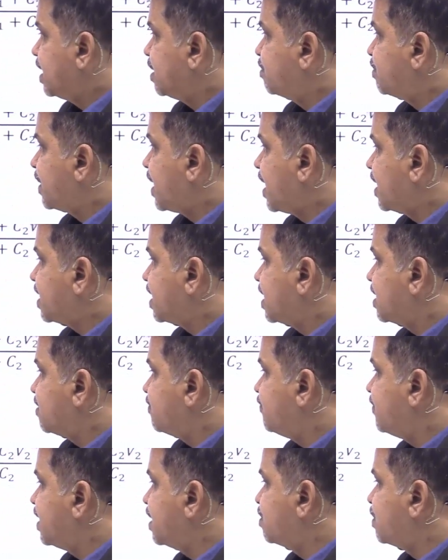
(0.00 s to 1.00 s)
in
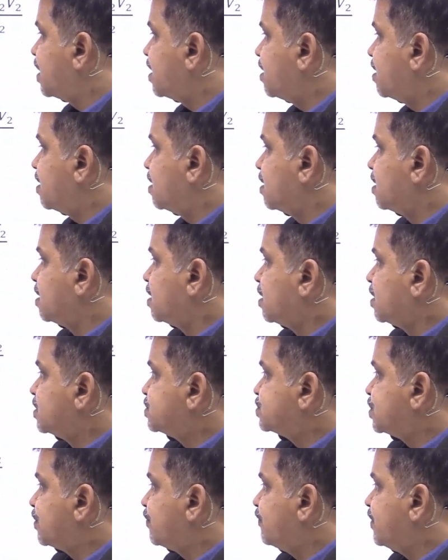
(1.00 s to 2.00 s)
bracket V1
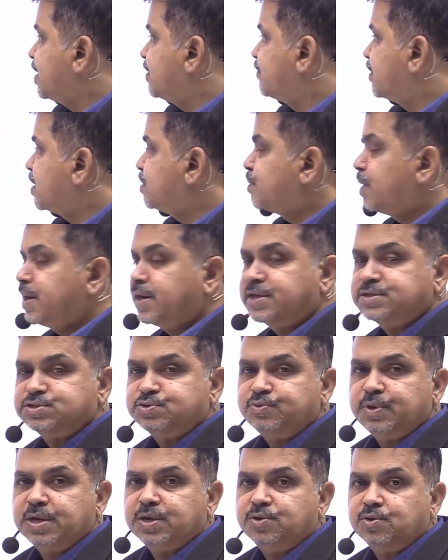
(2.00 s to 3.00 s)
so V1
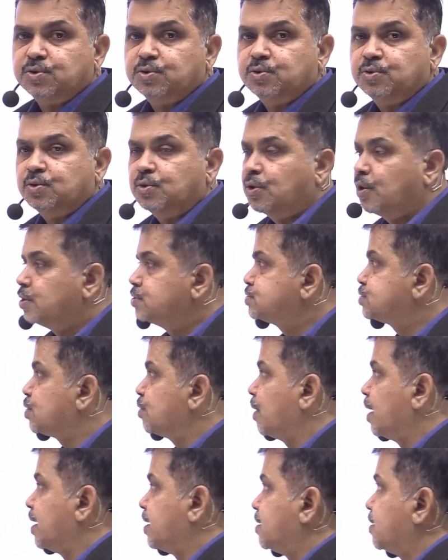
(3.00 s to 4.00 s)
minus V2 whole
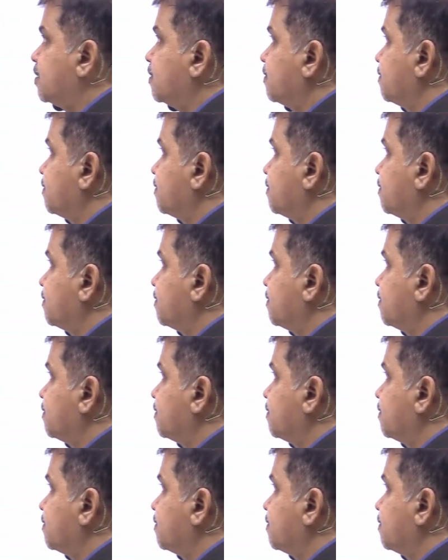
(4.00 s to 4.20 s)
square